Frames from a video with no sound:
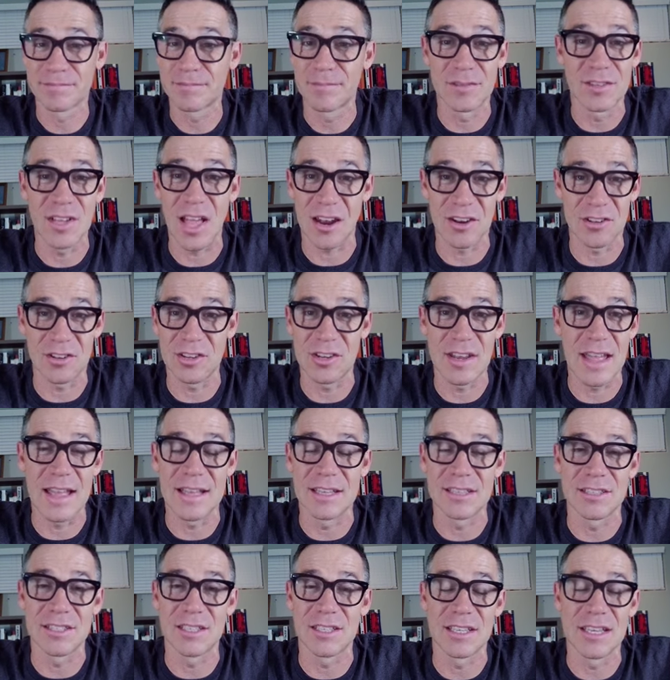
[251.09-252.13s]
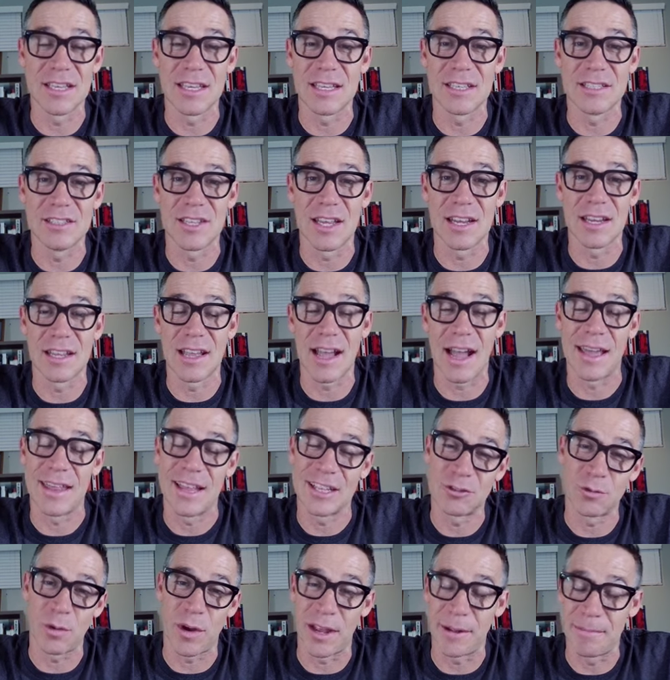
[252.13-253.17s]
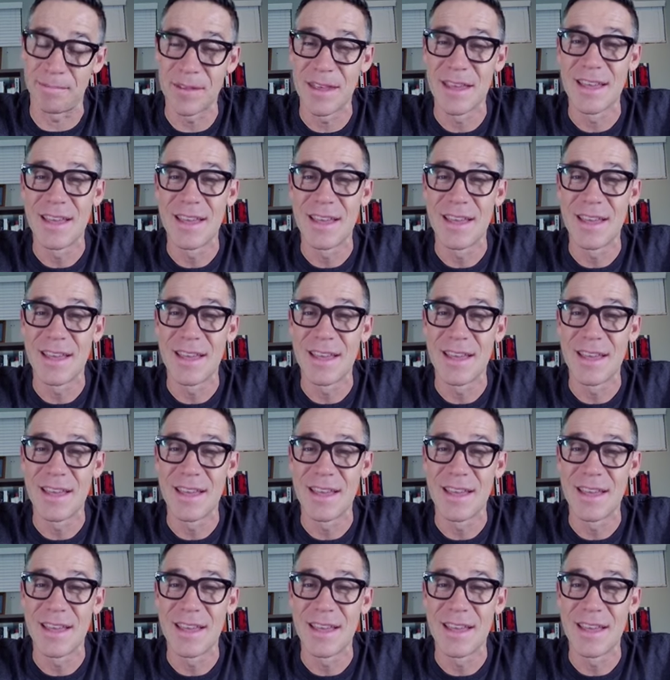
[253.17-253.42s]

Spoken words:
Not a good end to King Zedekiah. That's why,